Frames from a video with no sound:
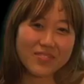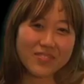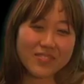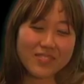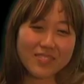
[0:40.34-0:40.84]

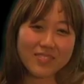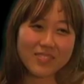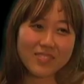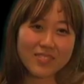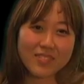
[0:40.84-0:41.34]

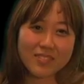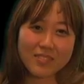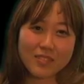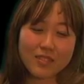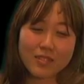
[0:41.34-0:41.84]

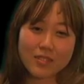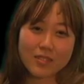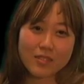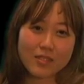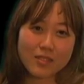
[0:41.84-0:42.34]

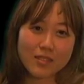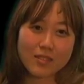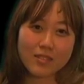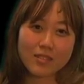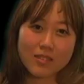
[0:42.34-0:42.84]

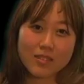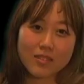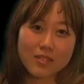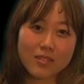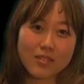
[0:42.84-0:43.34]

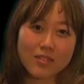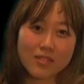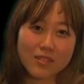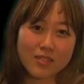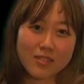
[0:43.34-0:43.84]

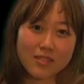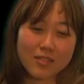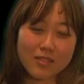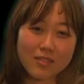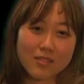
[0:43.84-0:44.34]

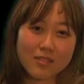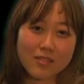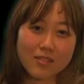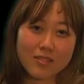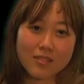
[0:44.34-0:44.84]

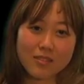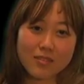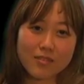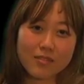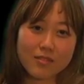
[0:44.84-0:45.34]

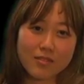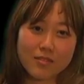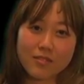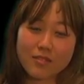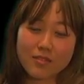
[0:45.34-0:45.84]

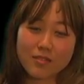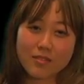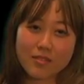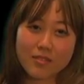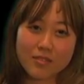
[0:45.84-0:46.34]

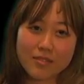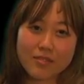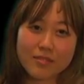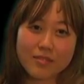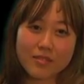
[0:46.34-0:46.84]

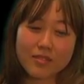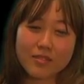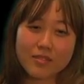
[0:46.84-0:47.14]
No words are spoken by the person on screen.